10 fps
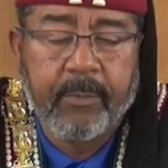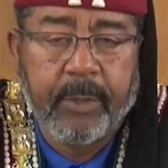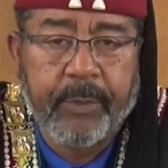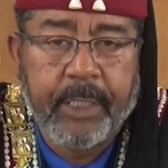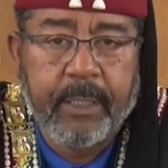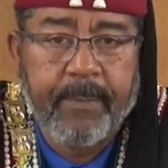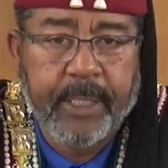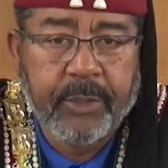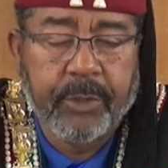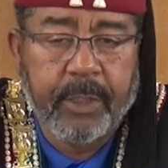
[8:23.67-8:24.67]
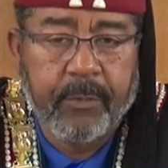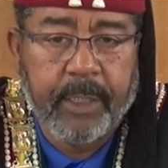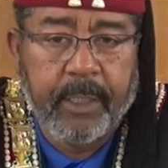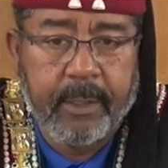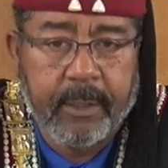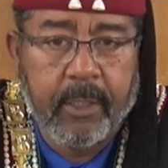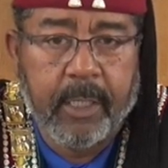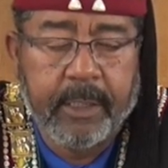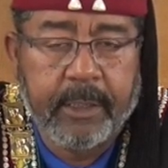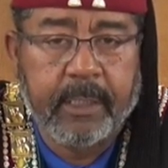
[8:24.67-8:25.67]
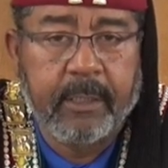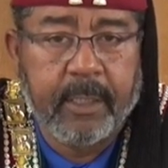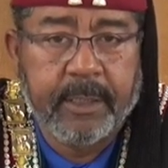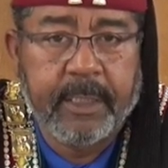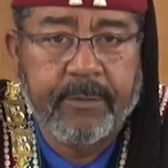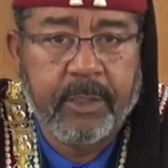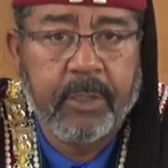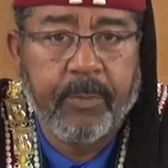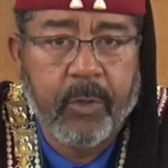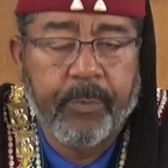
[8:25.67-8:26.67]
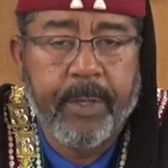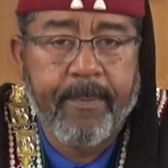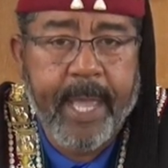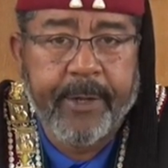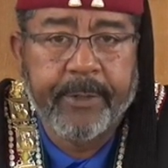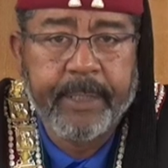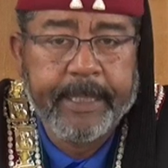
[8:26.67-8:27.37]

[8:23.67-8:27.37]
but we need to make sure that we are conducting ourselves in an appropriate manner